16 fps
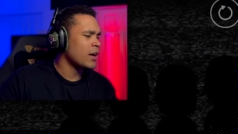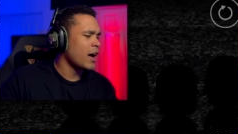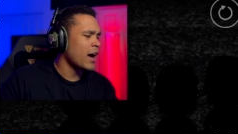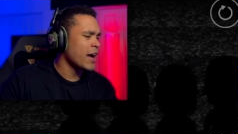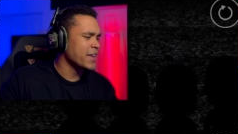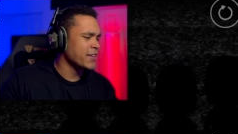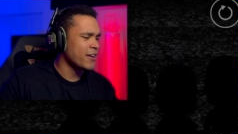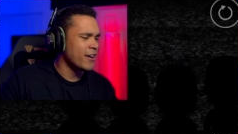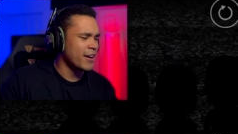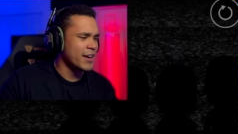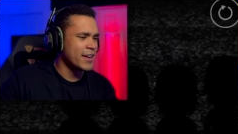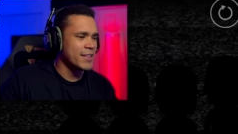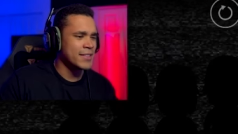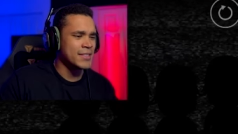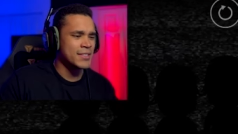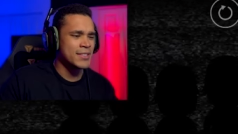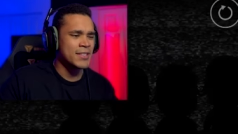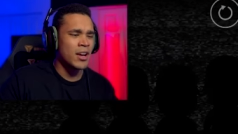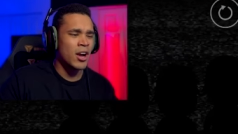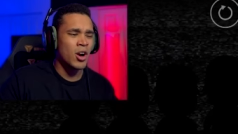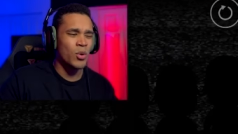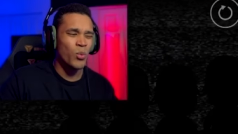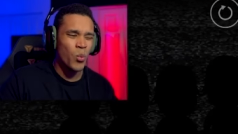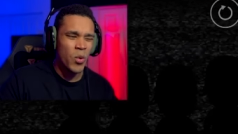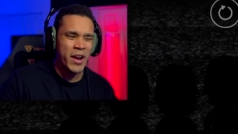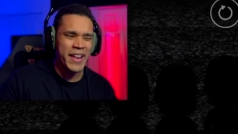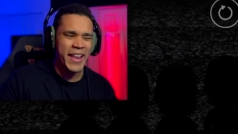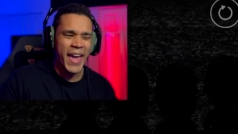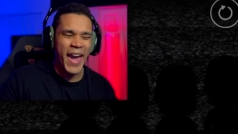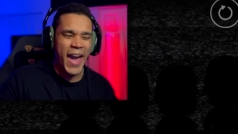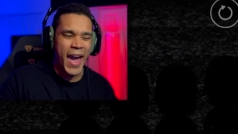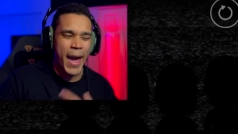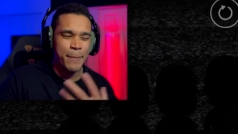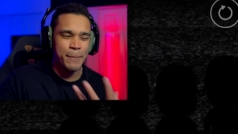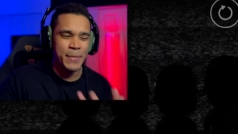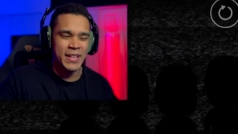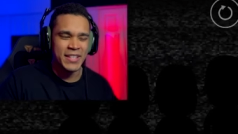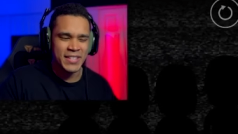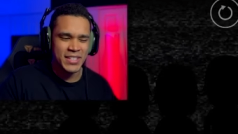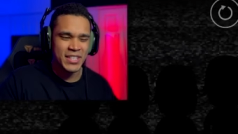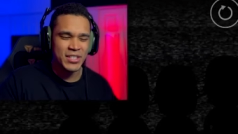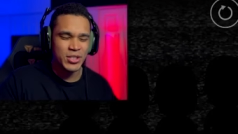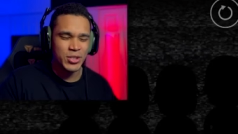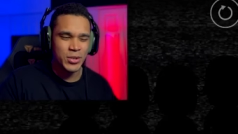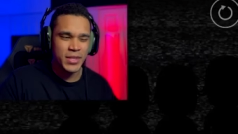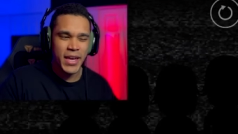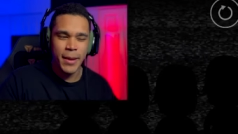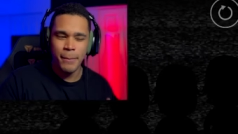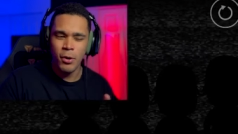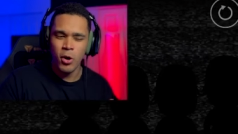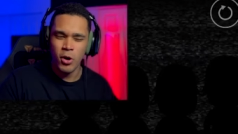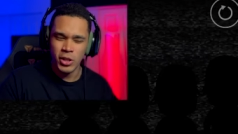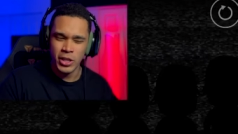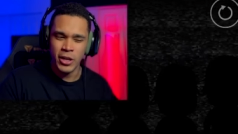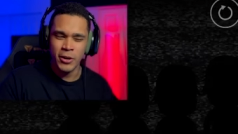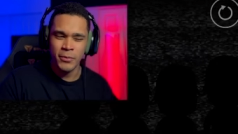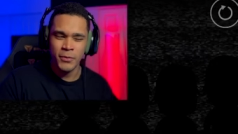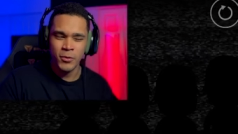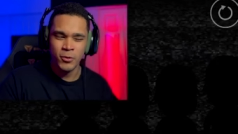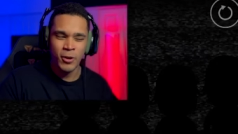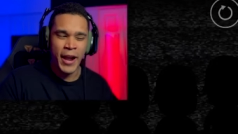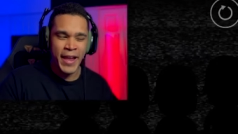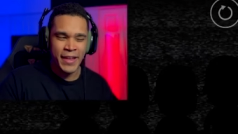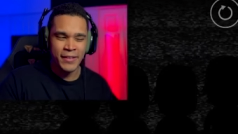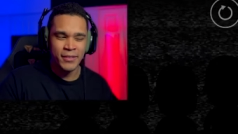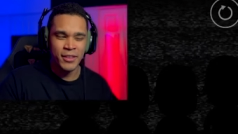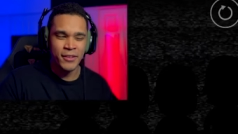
icons are what happened to that polo, right?